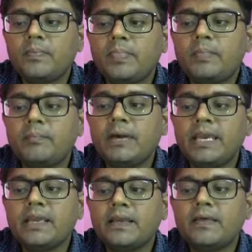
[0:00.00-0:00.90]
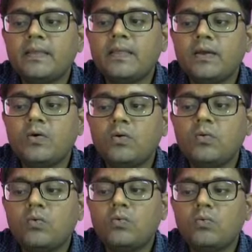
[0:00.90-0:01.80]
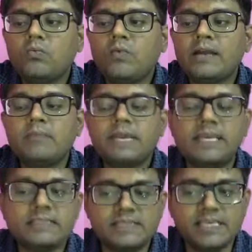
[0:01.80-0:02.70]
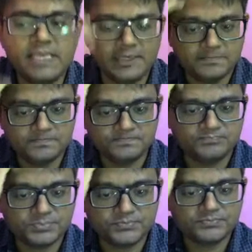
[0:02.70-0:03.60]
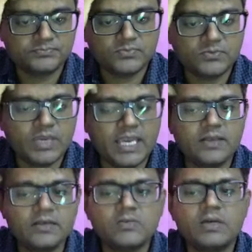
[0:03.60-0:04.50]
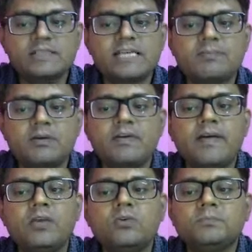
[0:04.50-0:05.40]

by 1 minus E. Okay, what is capital V value?